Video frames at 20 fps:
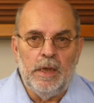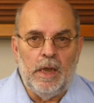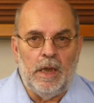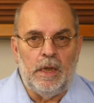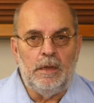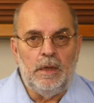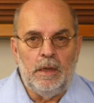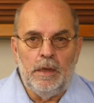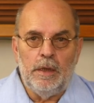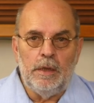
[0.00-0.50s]

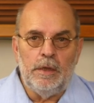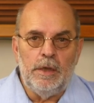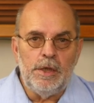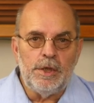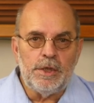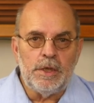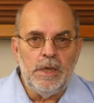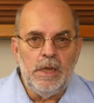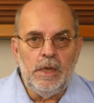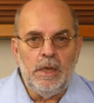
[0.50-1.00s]
and
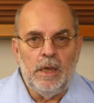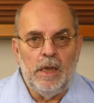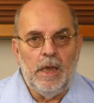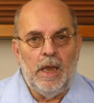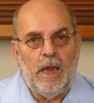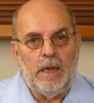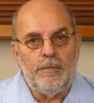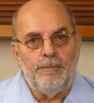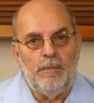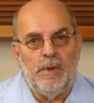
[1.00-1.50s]
initially
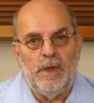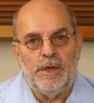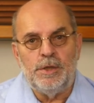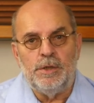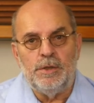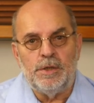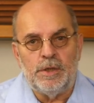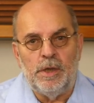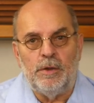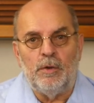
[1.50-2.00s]
had
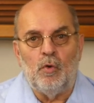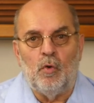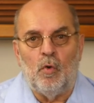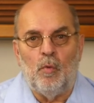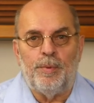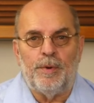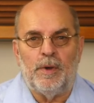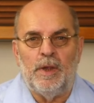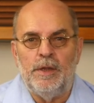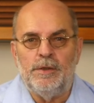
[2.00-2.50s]
measures
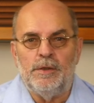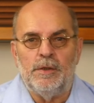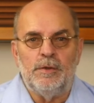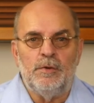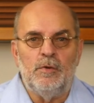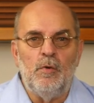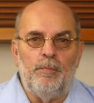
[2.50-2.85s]
incorporated